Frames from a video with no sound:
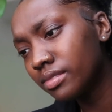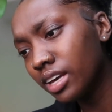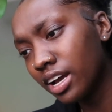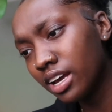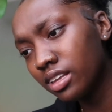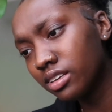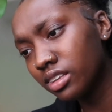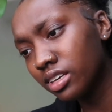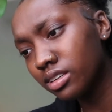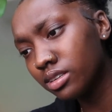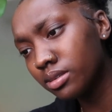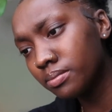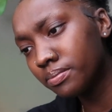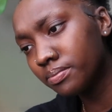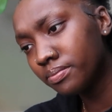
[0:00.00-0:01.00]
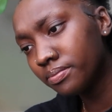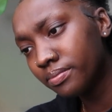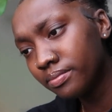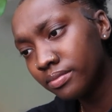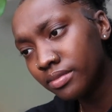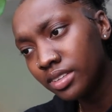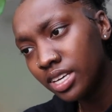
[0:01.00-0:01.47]
I gotta look that up.
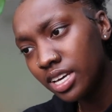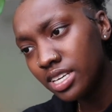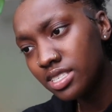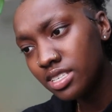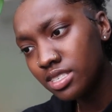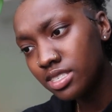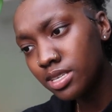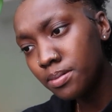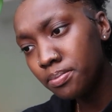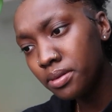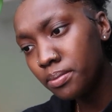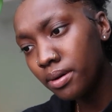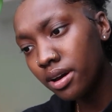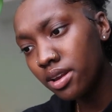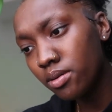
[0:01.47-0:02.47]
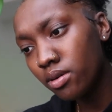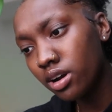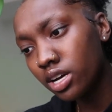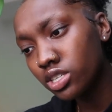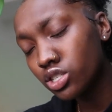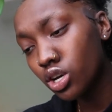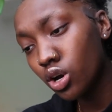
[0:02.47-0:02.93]
It says Simply Body
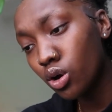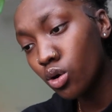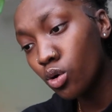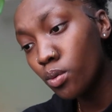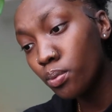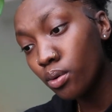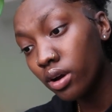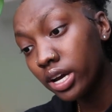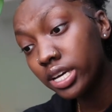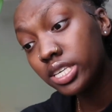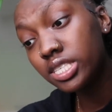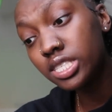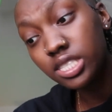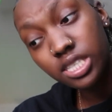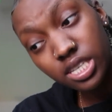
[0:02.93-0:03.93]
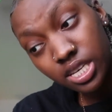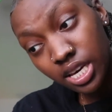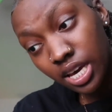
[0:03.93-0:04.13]
Wash cold pressed.